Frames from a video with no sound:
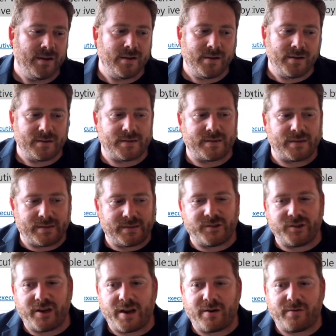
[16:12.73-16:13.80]

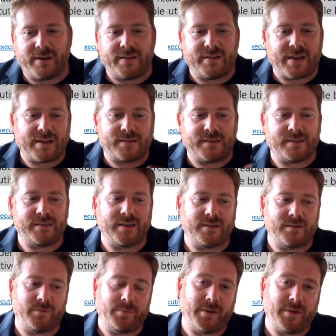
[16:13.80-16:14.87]
sharing that
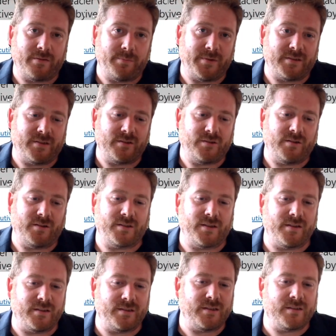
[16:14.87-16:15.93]
success with the other business units. So
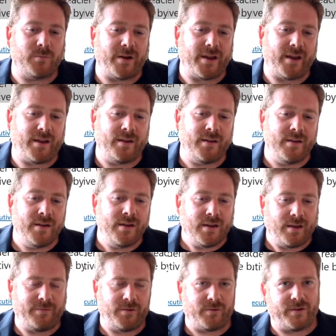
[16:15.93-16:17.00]
this is where,
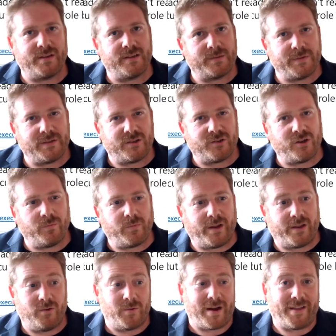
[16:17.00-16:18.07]
if you're in this position where
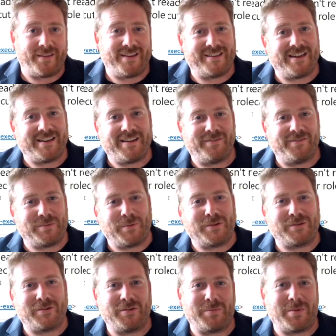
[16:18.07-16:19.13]
you are the executive
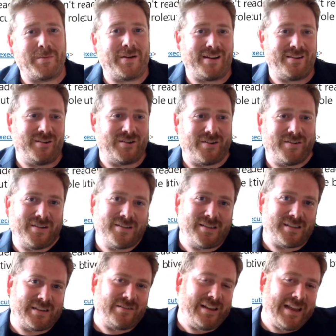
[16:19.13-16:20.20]
sponsor at the moment and you don't
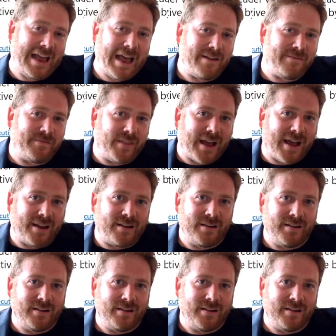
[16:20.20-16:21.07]
necessarily have that